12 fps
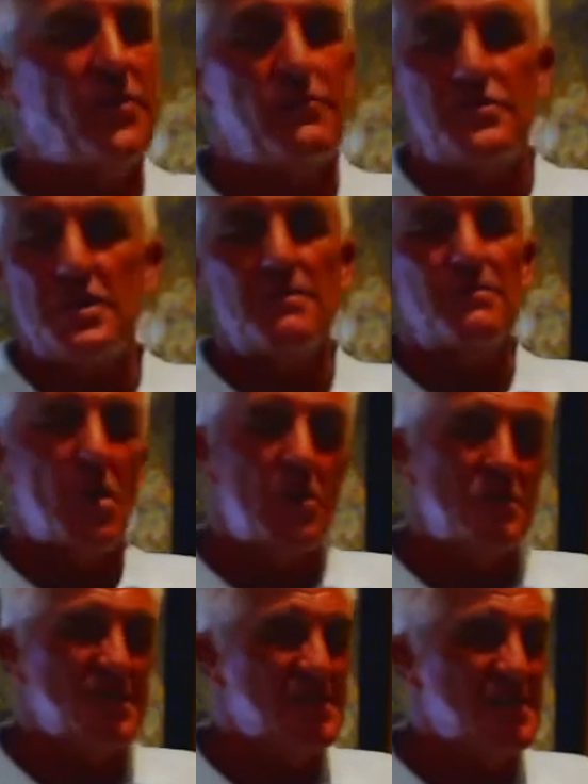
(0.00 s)
from Jim
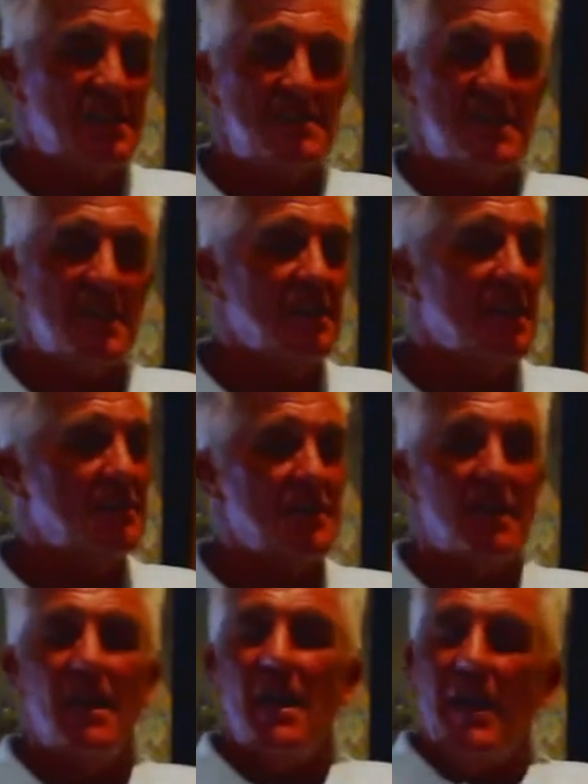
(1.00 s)
Rohn to Zig Ziglar
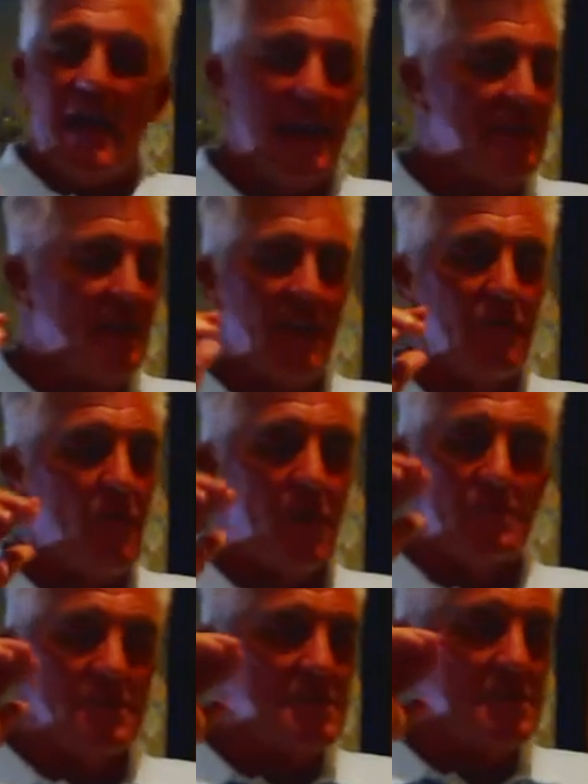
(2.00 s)
to Anthony
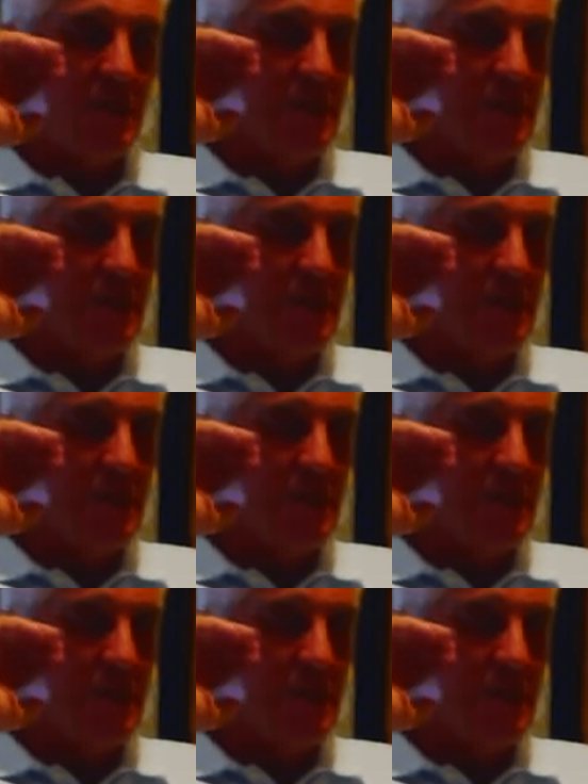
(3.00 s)
Robbins